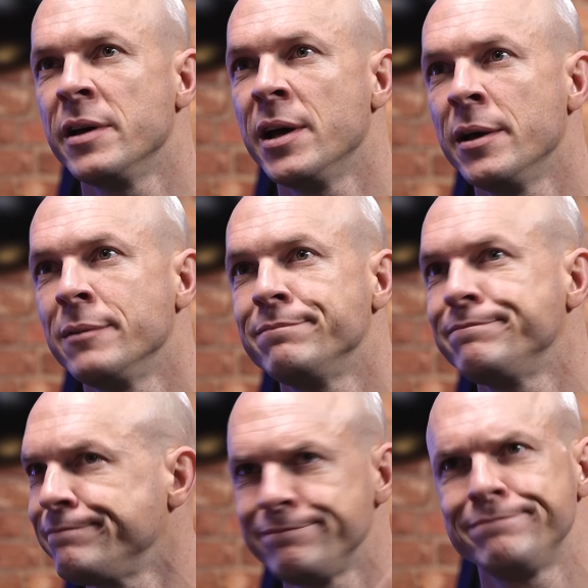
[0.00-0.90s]
a
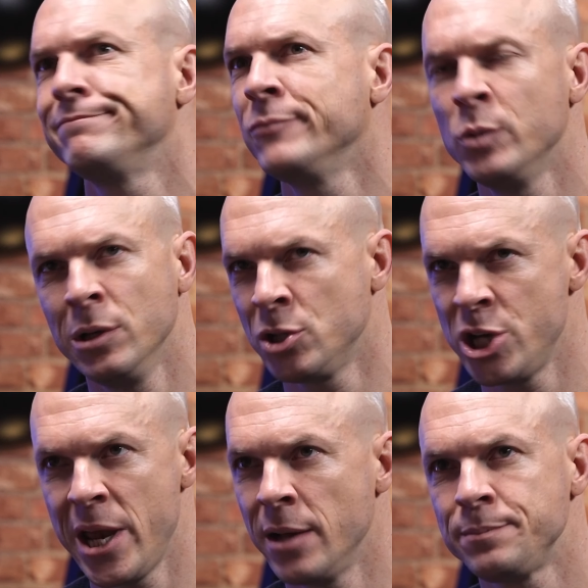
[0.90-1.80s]

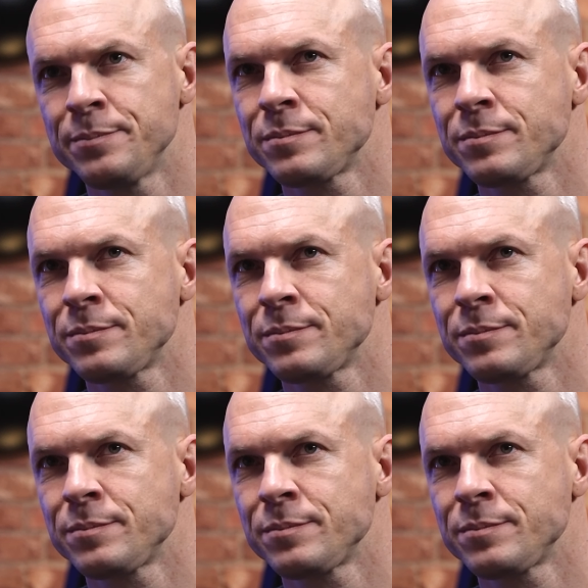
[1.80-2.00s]
wheelchair